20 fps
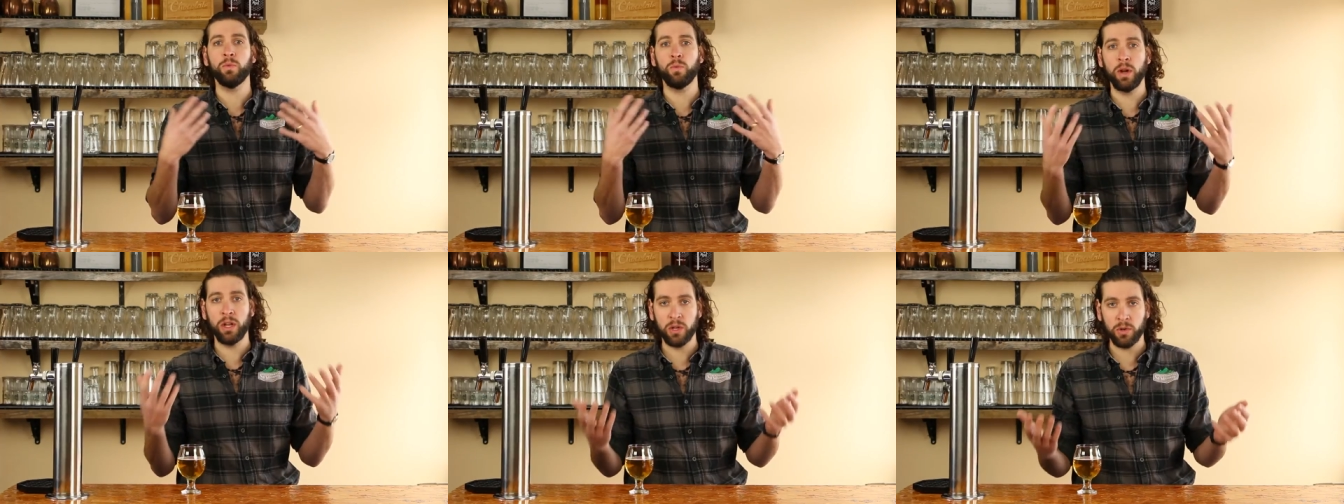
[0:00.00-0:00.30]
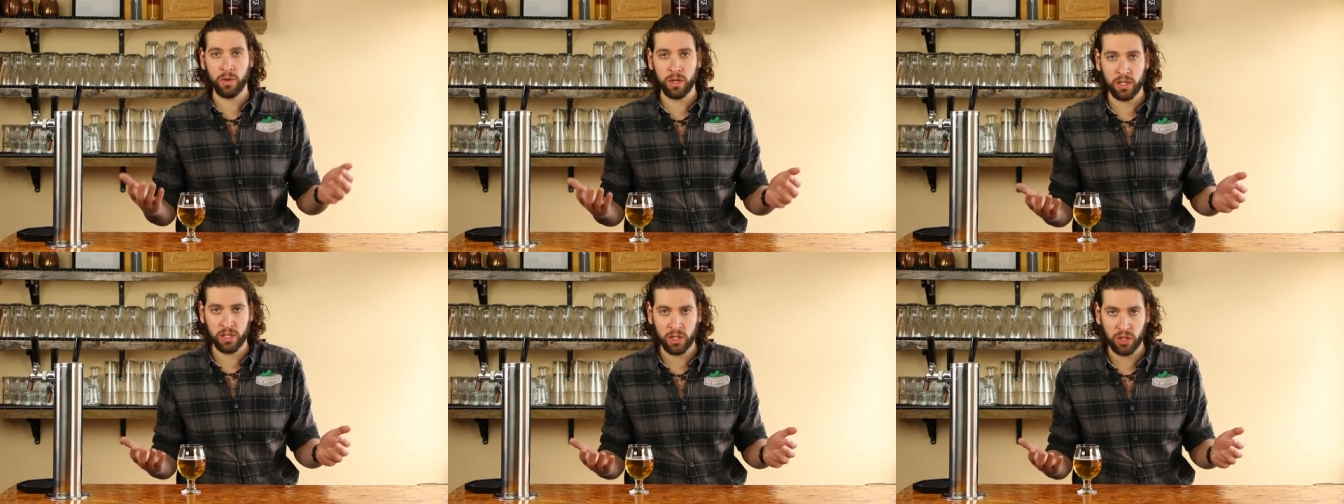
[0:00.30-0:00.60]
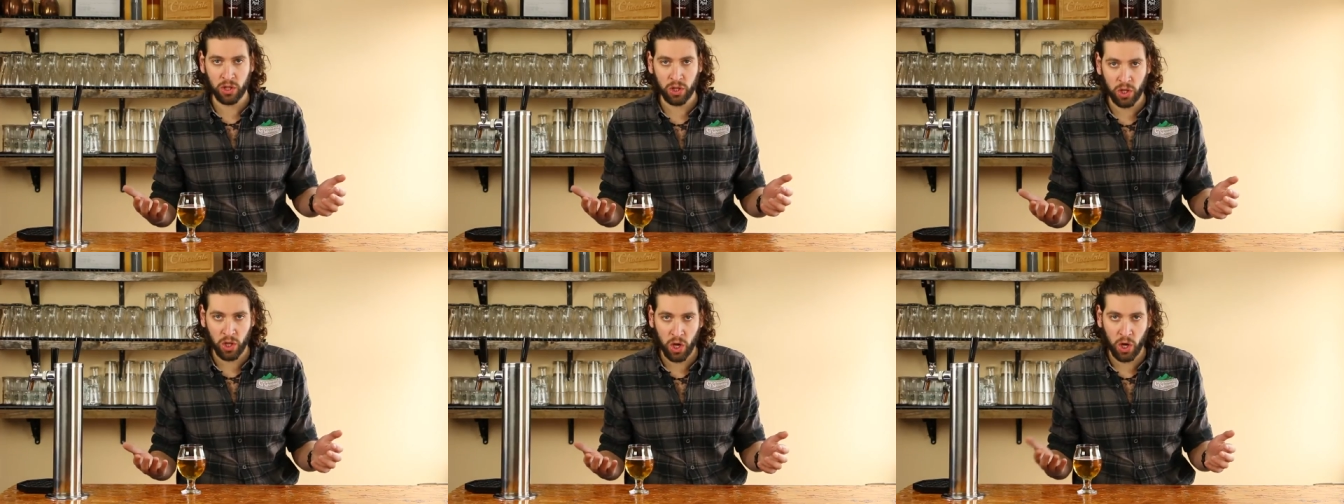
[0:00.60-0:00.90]
rendering a
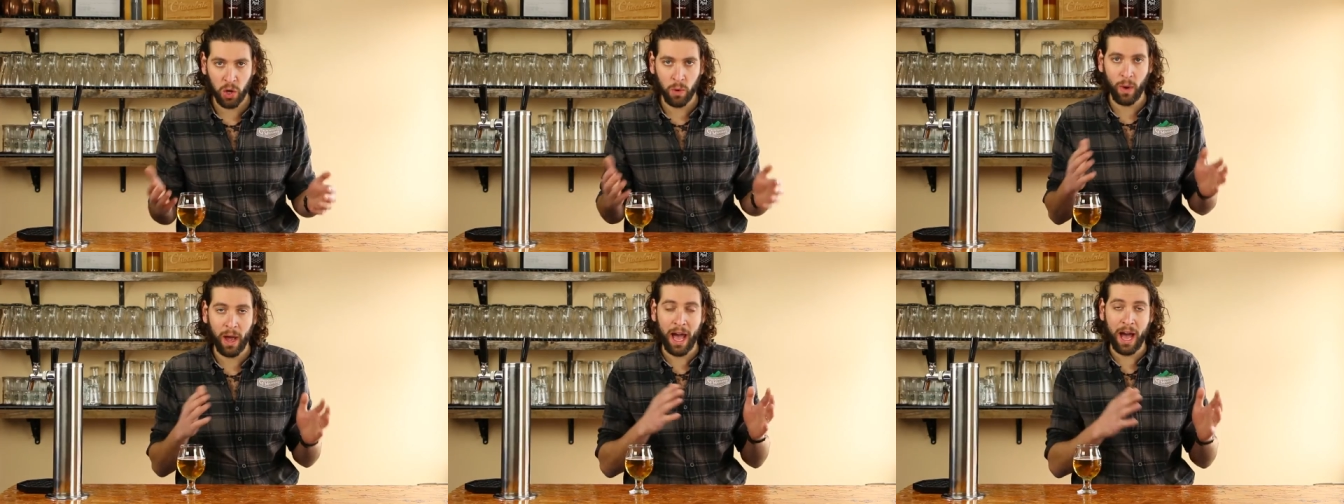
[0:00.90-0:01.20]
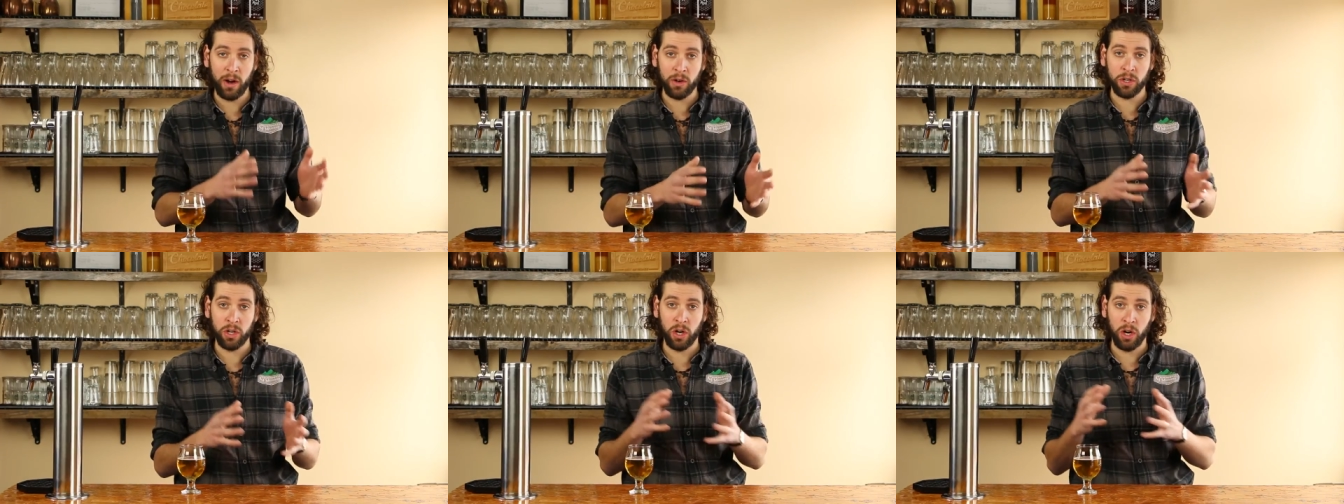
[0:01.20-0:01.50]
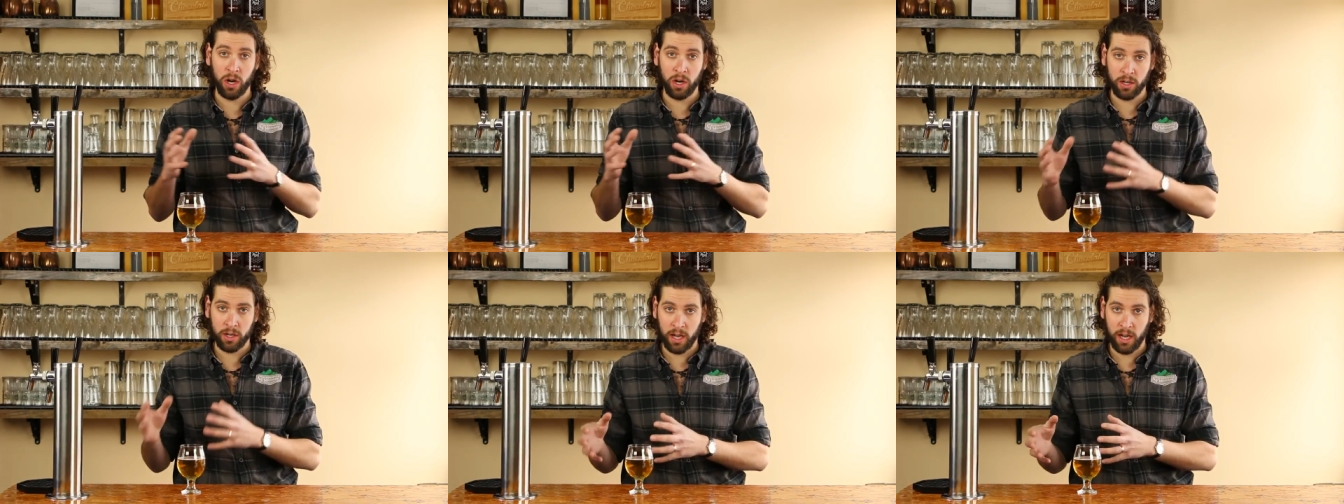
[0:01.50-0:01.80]
low
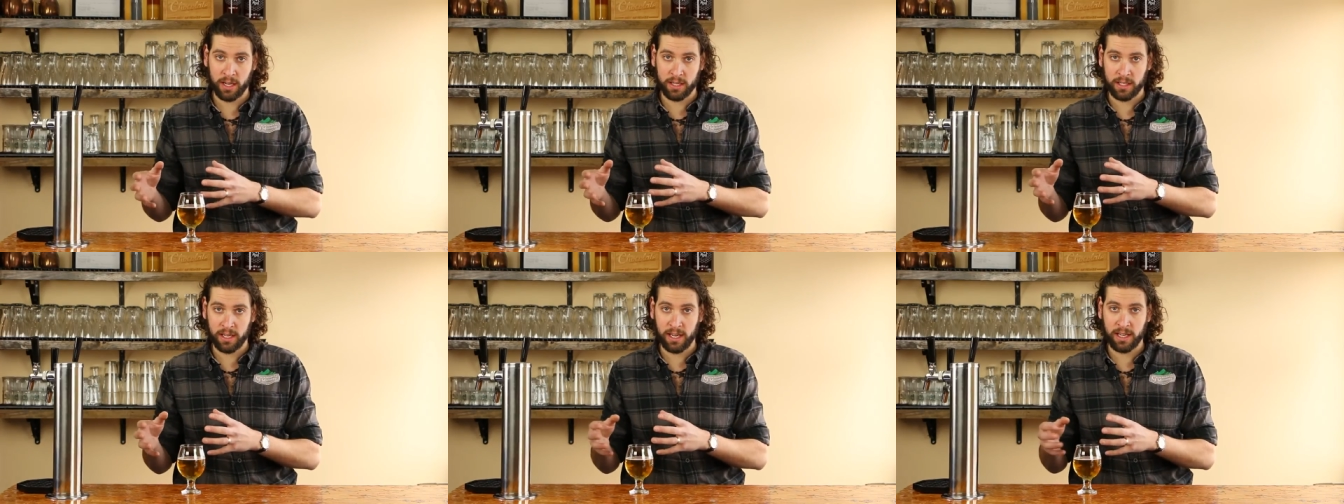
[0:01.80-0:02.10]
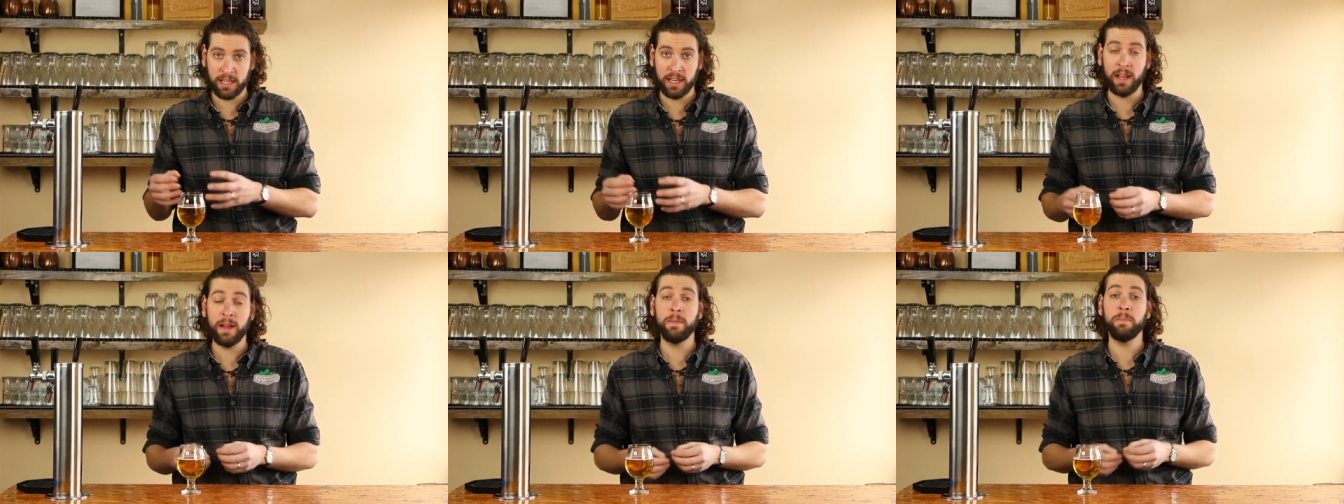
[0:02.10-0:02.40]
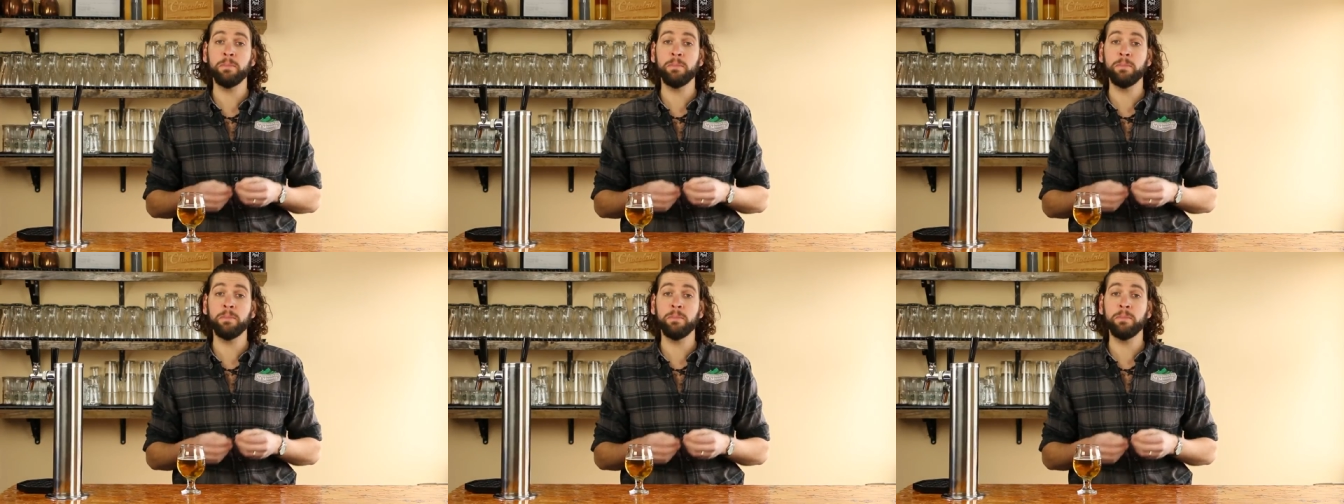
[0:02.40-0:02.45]
alcohol content,